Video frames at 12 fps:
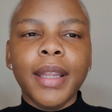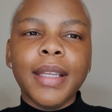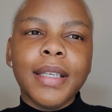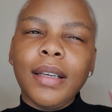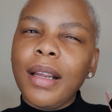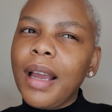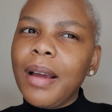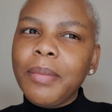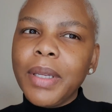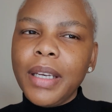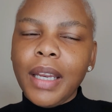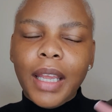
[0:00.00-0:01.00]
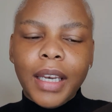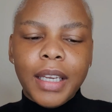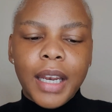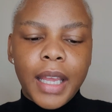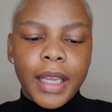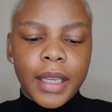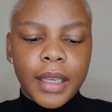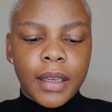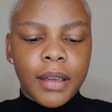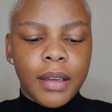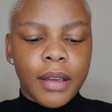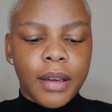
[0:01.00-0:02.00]
They didn't come in any like
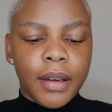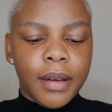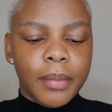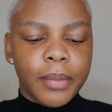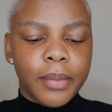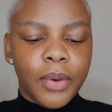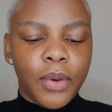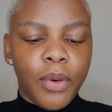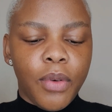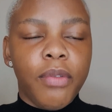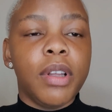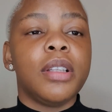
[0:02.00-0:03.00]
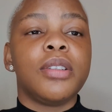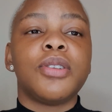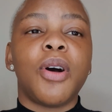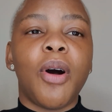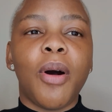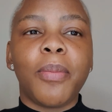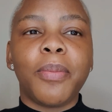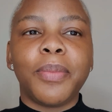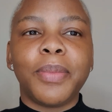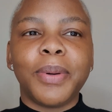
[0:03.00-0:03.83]
over the top